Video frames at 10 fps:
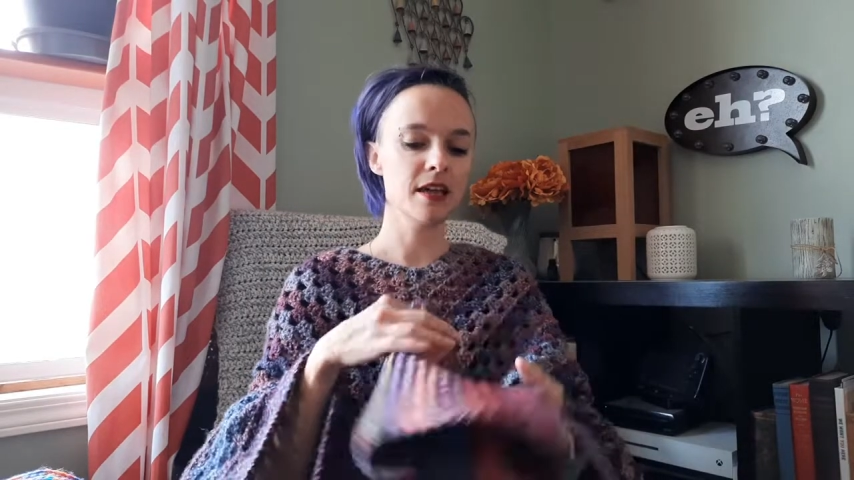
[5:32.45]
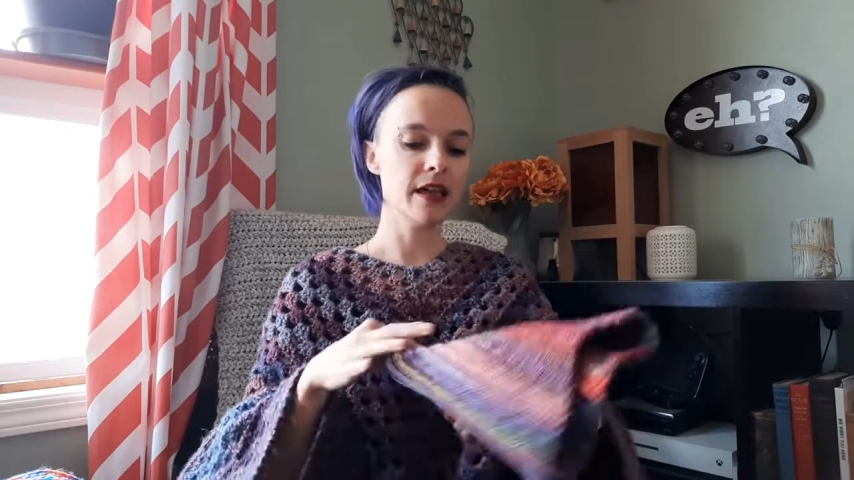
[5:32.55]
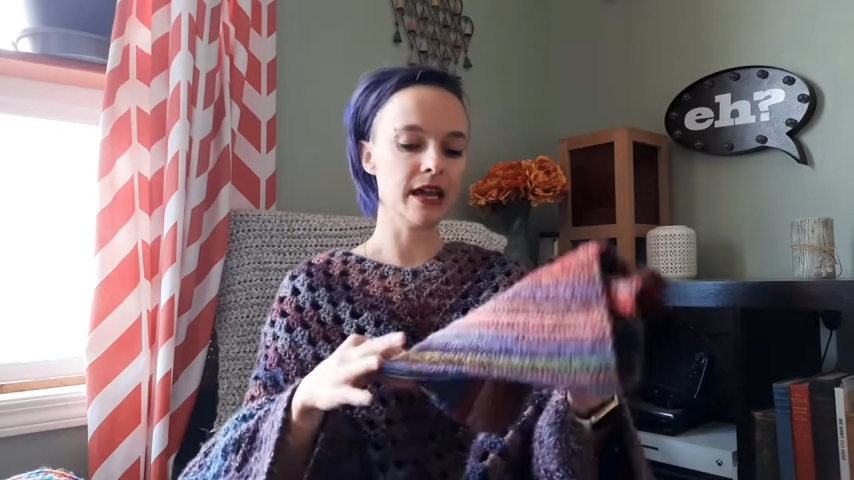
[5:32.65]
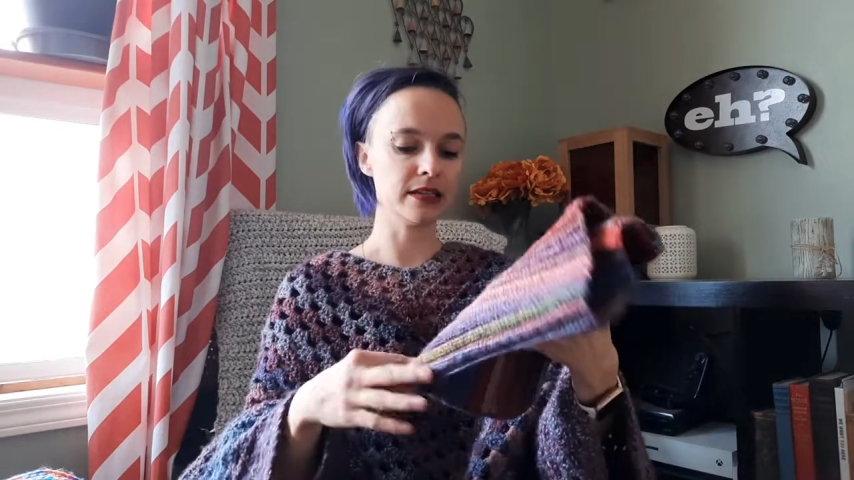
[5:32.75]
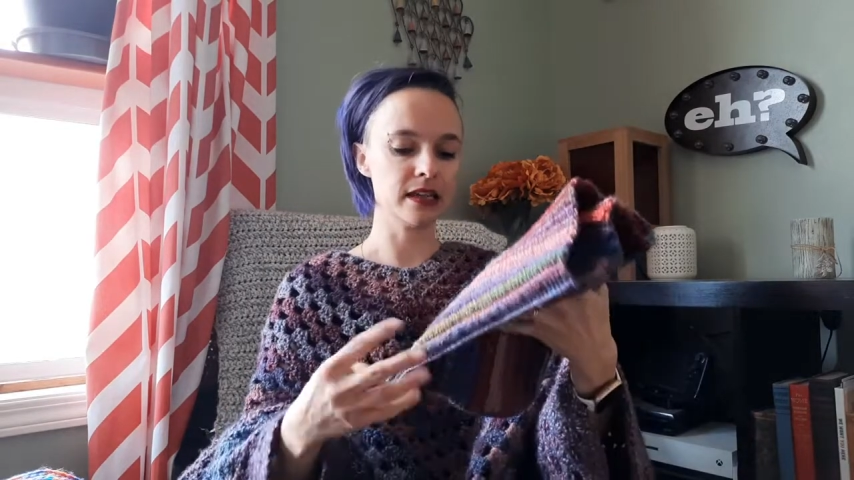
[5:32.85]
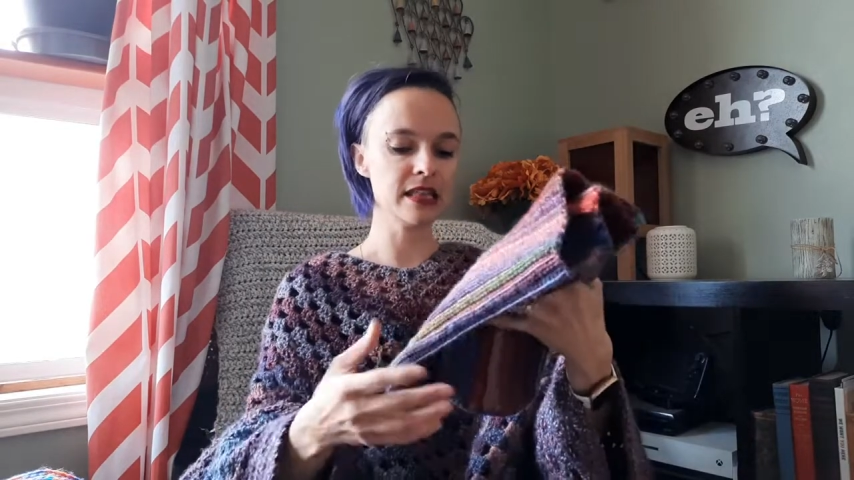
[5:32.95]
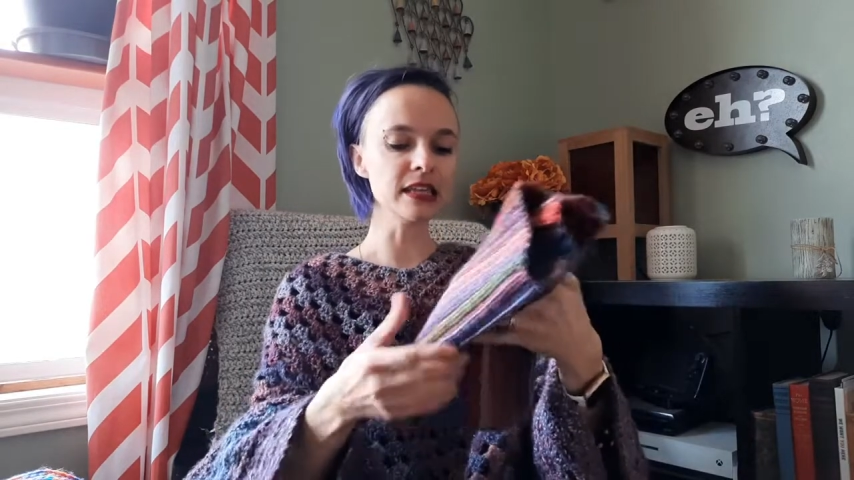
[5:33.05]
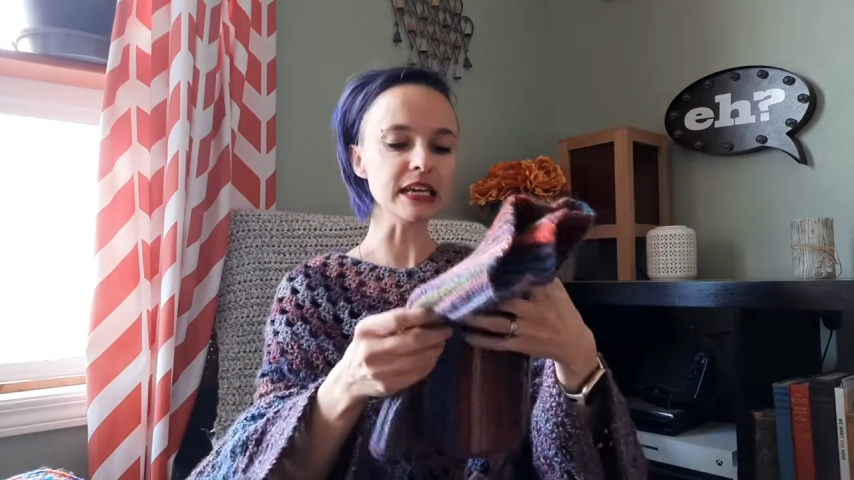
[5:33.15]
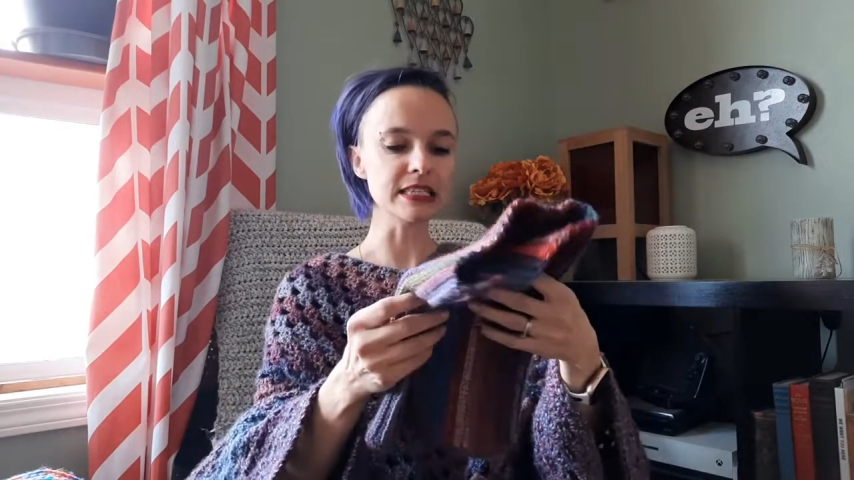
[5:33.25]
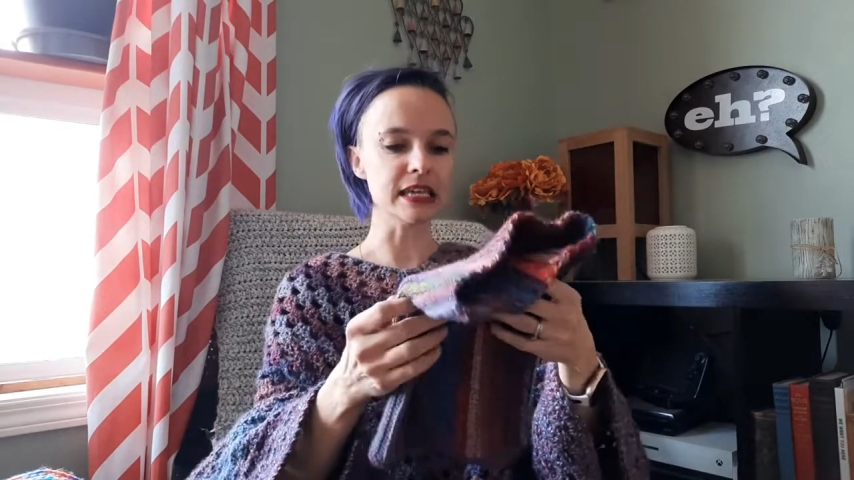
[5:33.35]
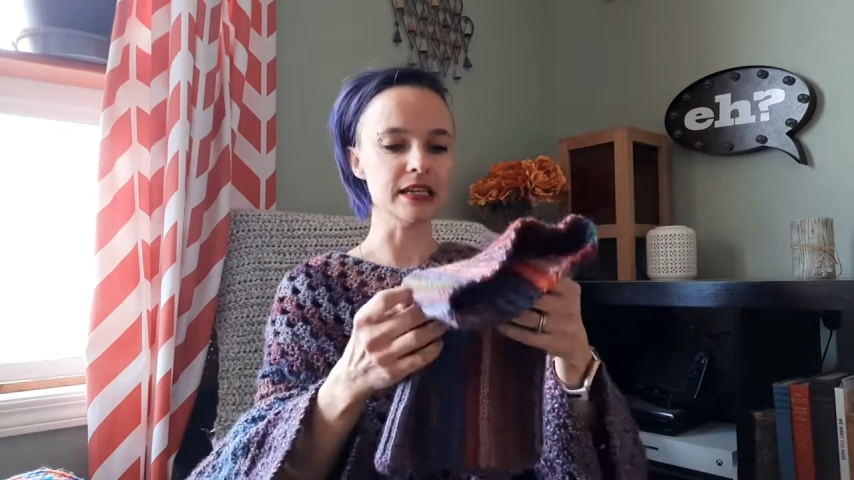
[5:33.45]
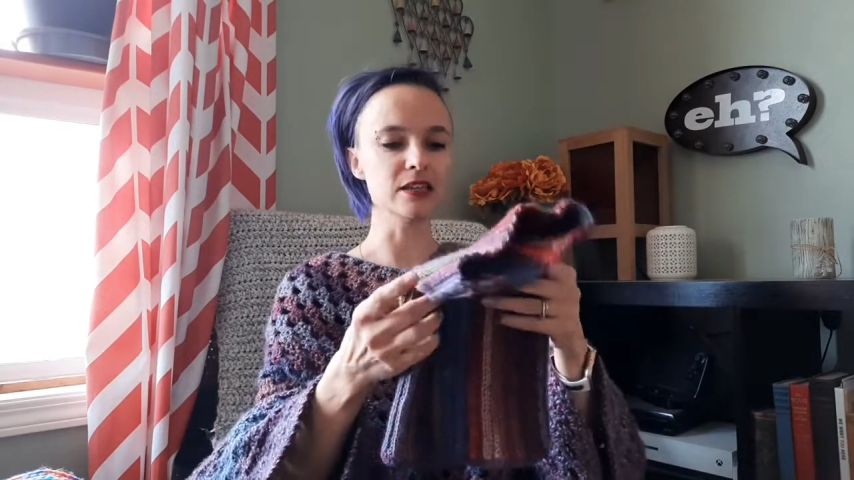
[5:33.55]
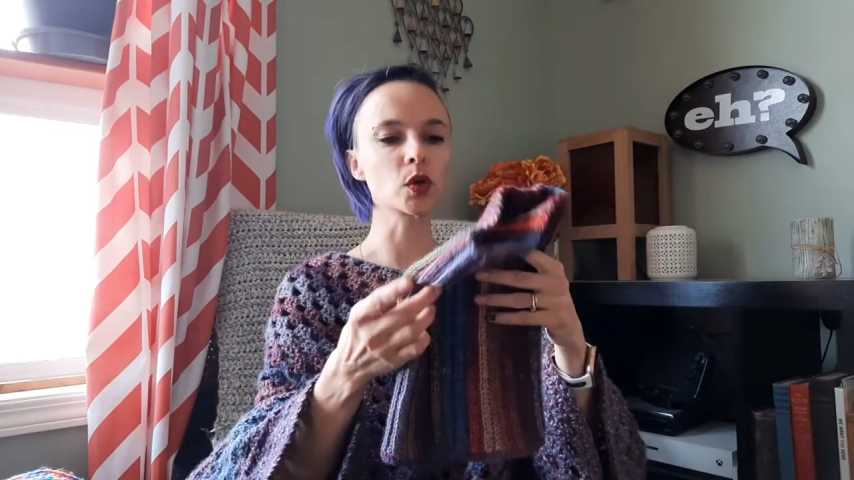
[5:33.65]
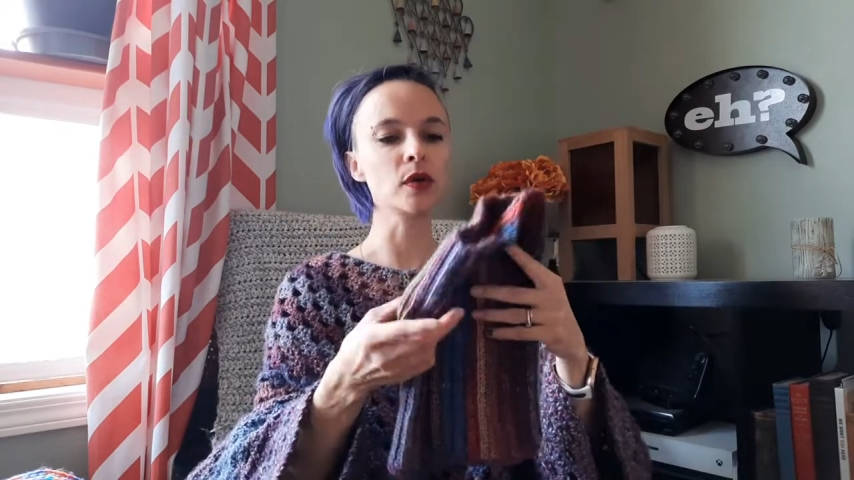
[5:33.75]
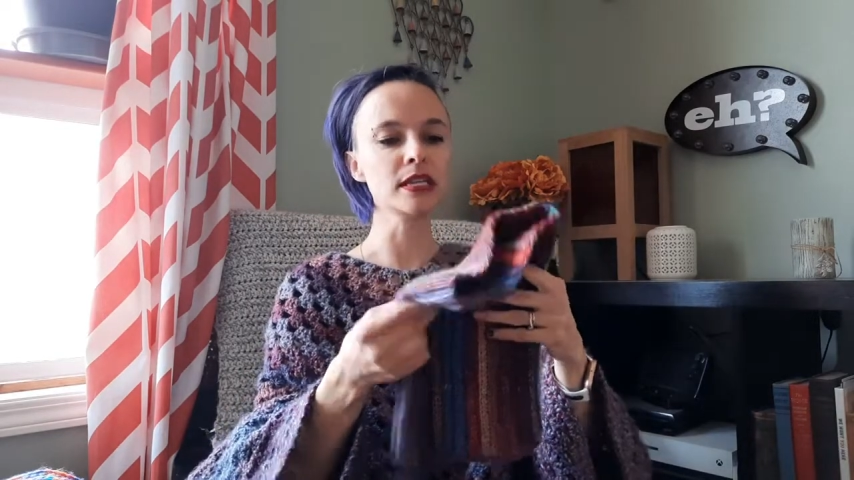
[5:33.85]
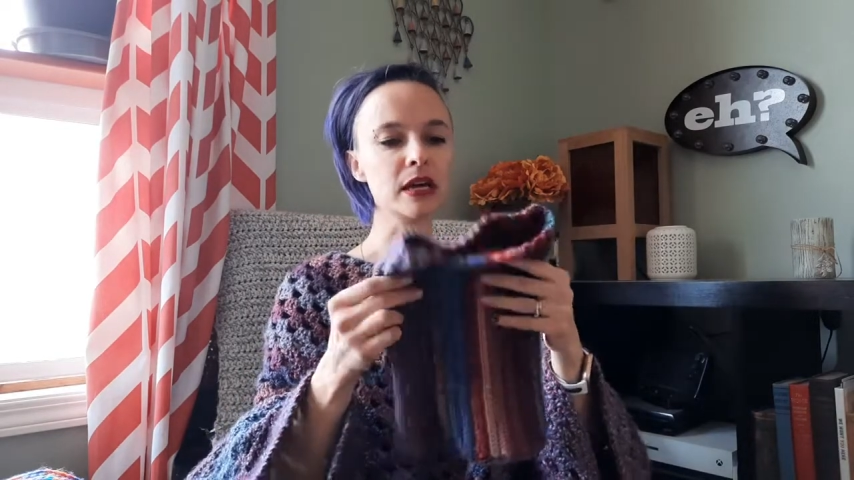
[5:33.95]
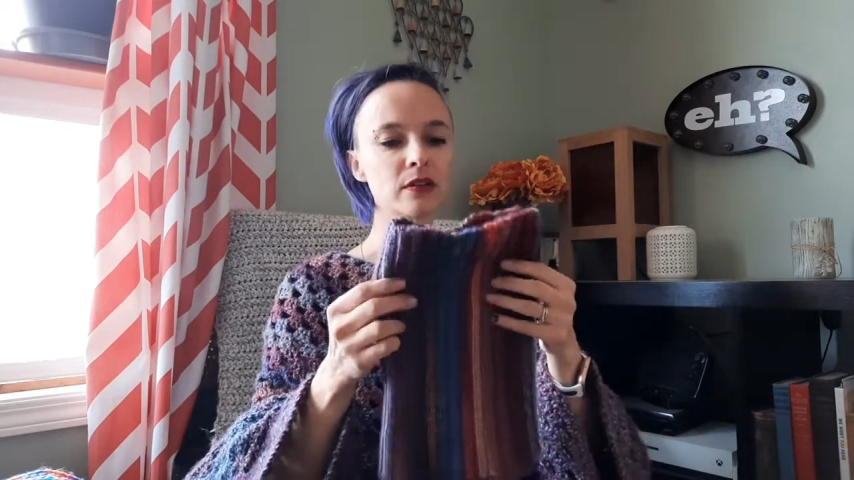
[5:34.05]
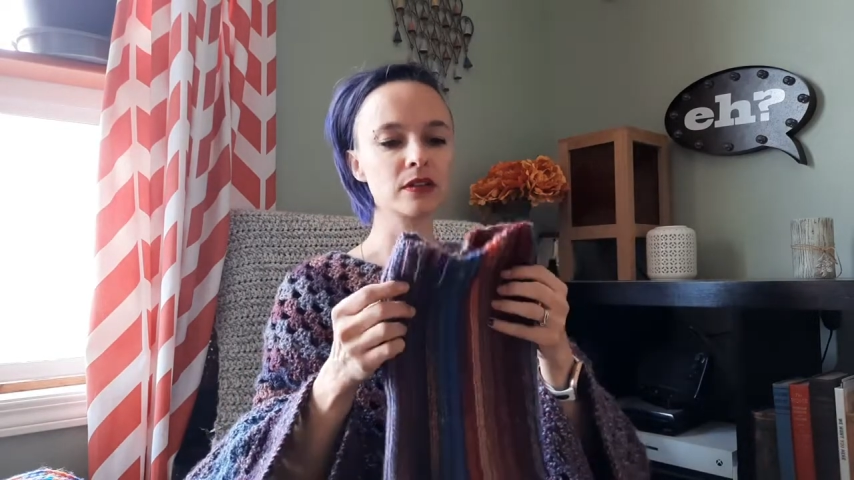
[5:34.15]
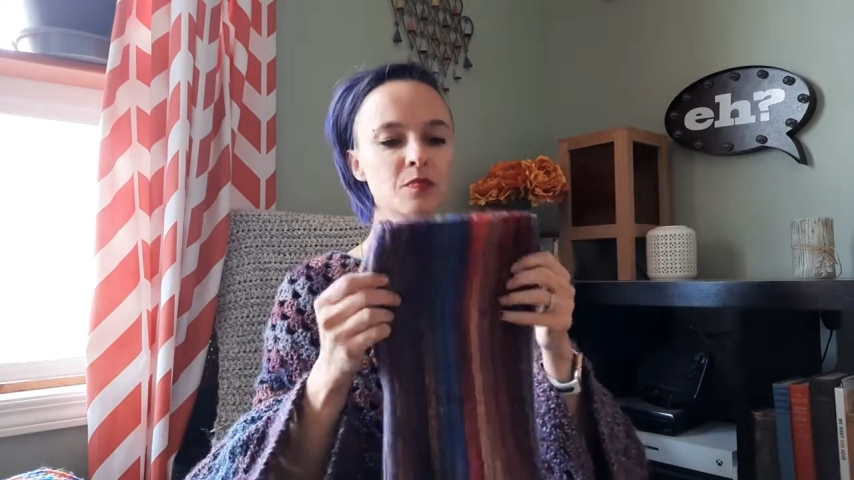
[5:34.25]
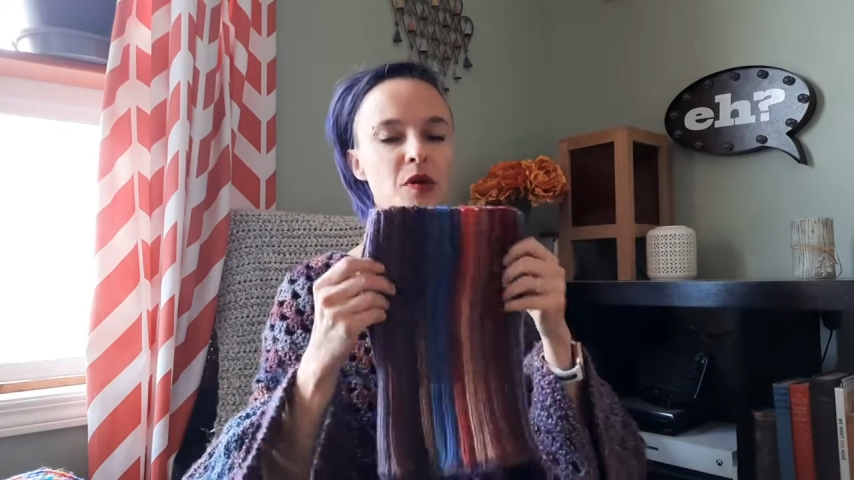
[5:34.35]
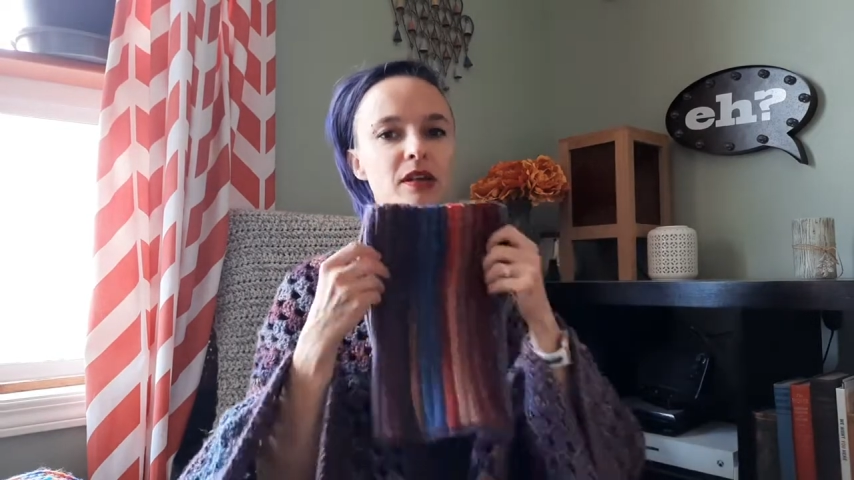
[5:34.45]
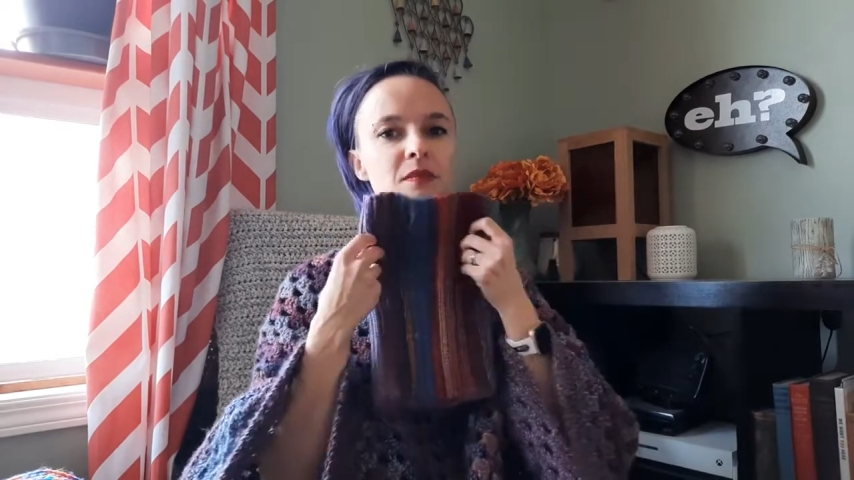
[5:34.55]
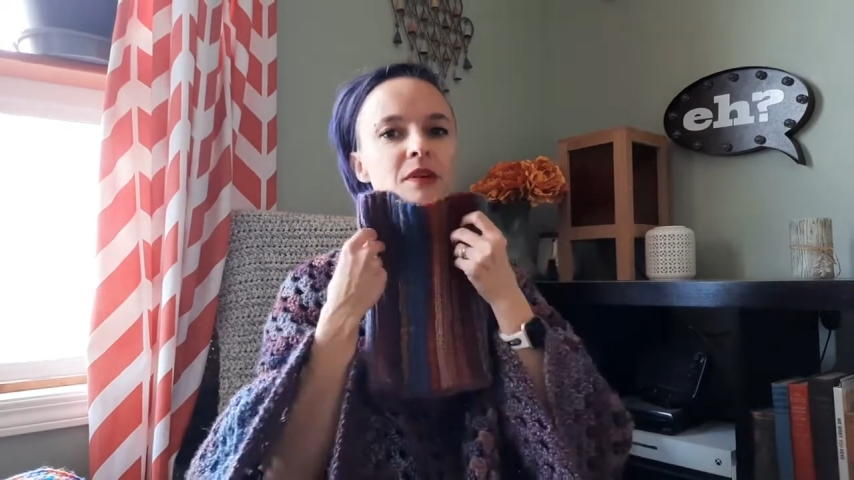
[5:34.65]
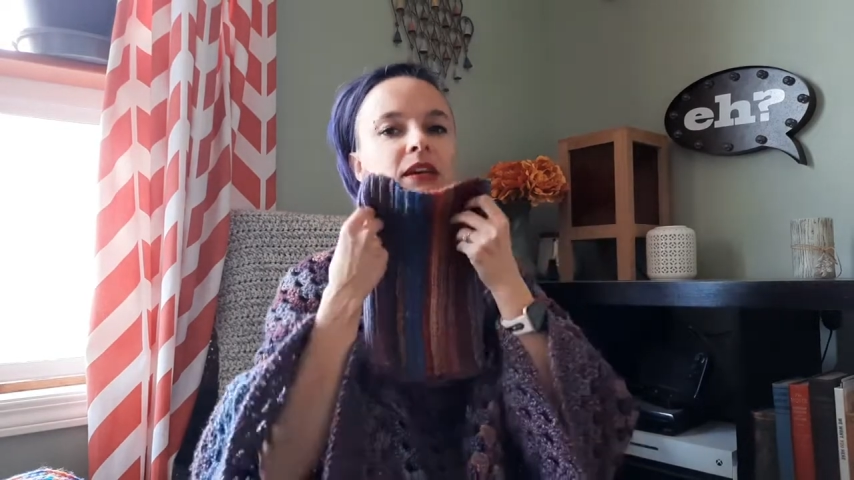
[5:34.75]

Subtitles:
And like I said, it's going down on the bottom.